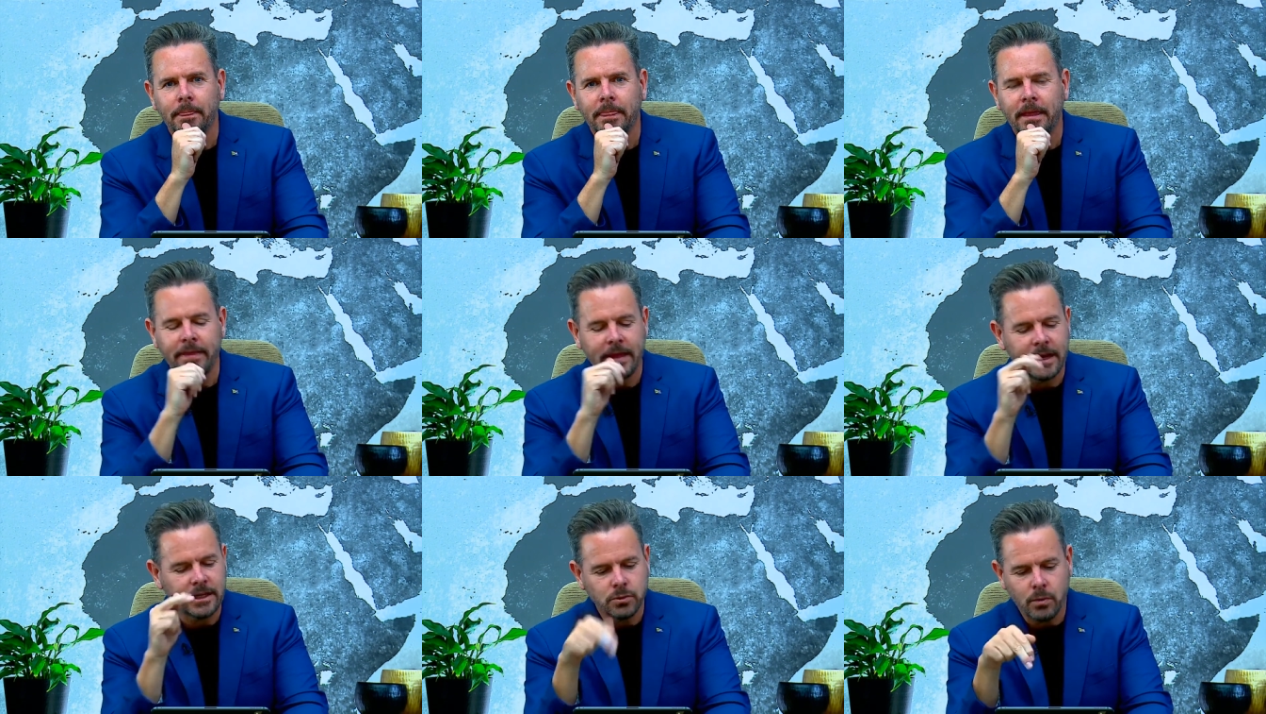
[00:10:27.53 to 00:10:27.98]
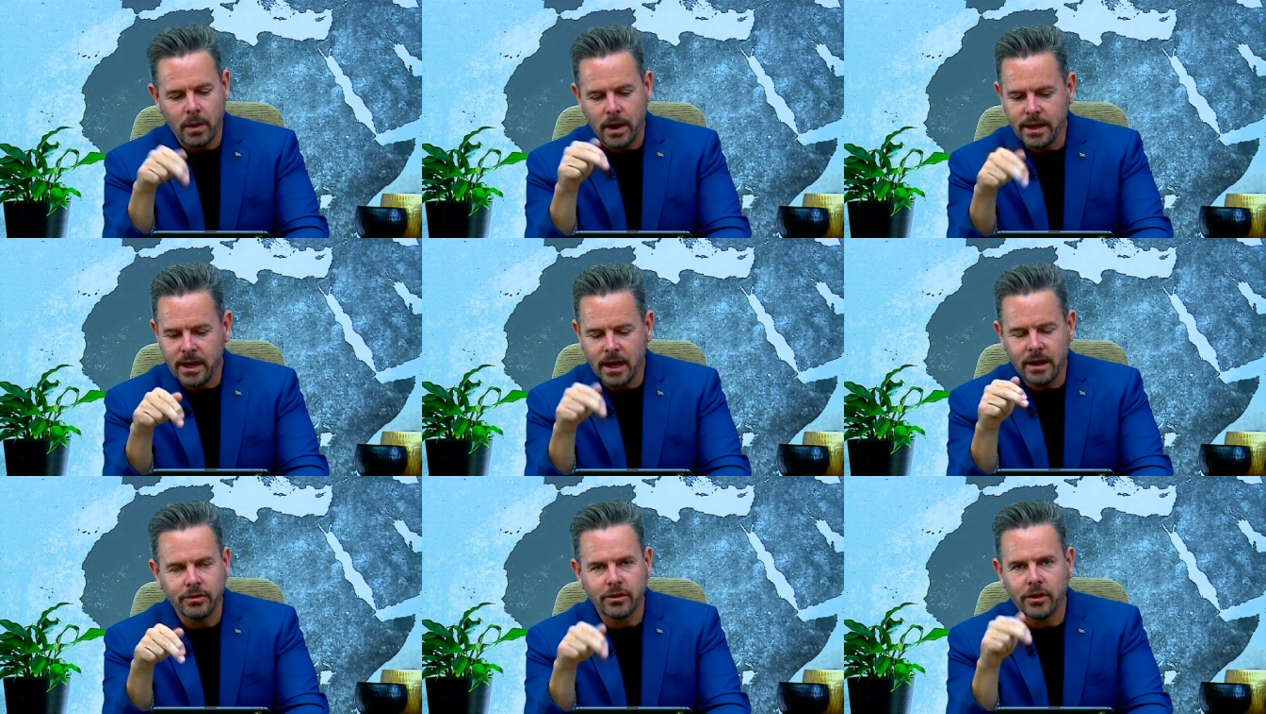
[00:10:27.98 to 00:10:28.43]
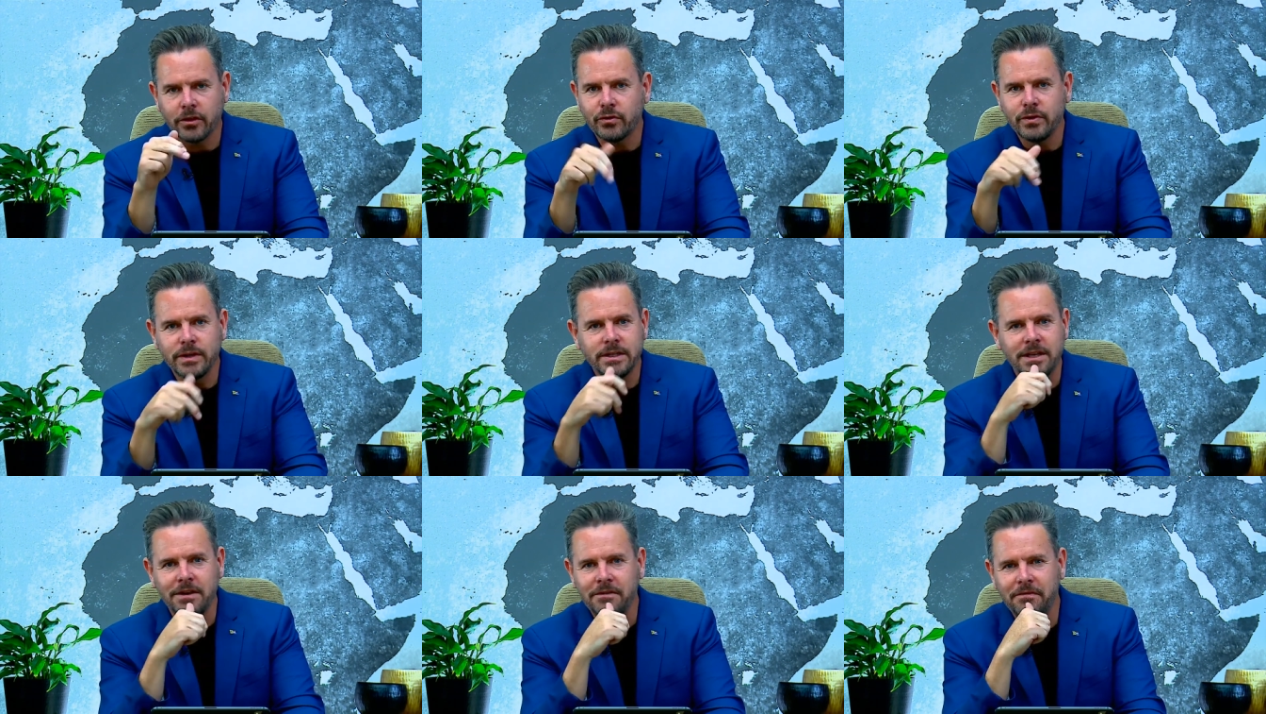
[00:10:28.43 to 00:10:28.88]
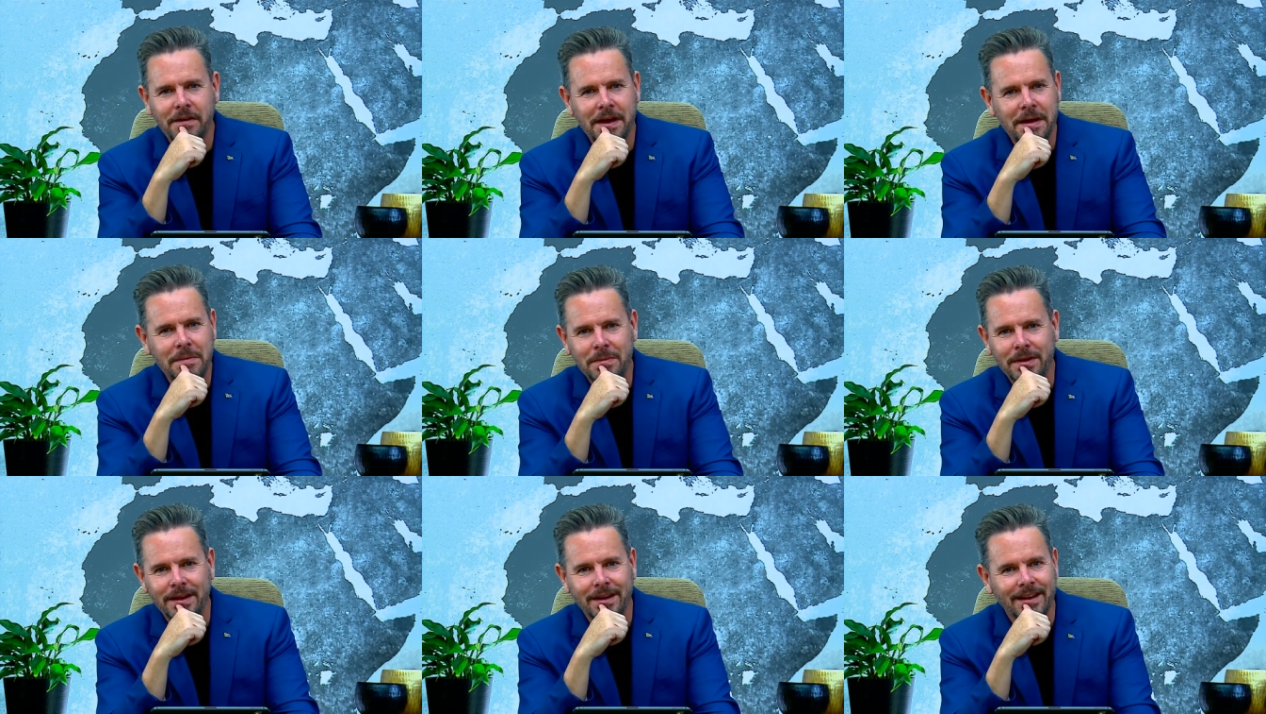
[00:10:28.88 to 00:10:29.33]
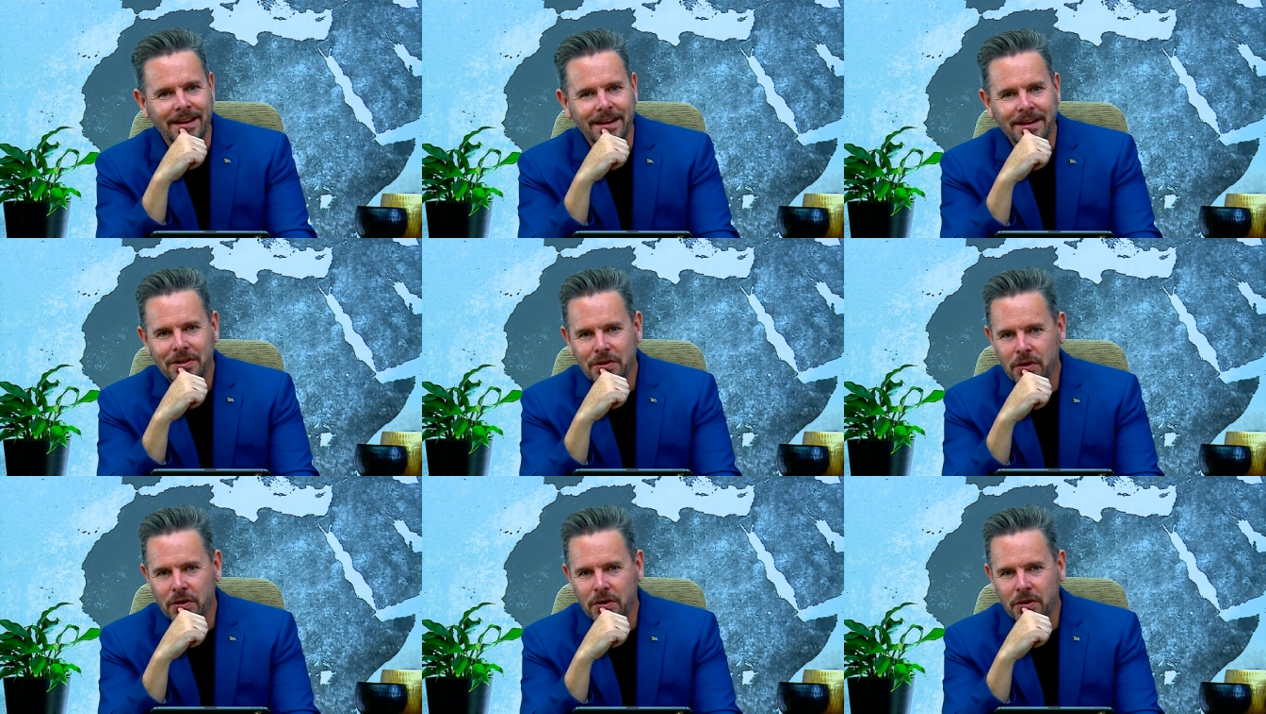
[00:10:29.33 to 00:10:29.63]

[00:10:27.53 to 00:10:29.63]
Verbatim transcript: And that's why here at the 3C family,